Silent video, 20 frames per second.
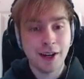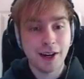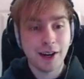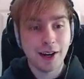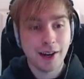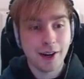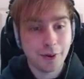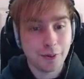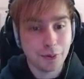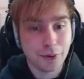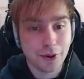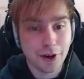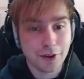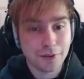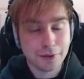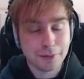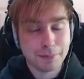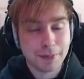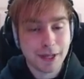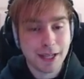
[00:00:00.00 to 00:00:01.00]
all
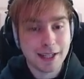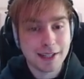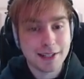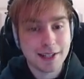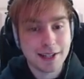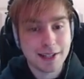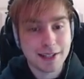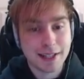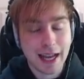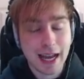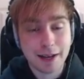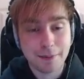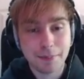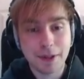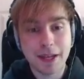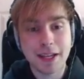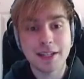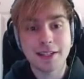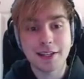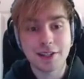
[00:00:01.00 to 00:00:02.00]
over pieces and
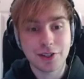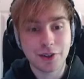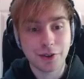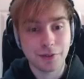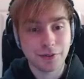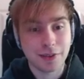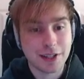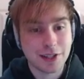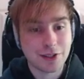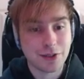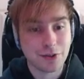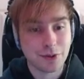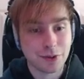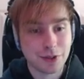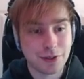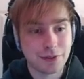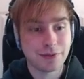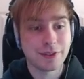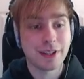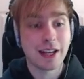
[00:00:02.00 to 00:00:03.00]
pieces of this
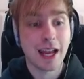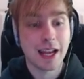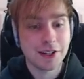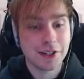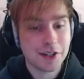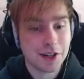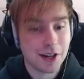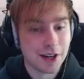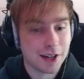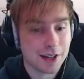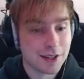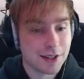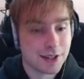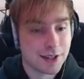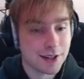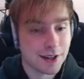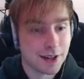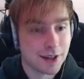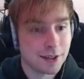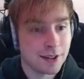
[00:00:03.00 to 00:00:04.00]
sort of nature.
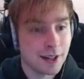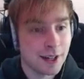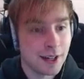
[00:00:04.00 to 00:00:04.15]
So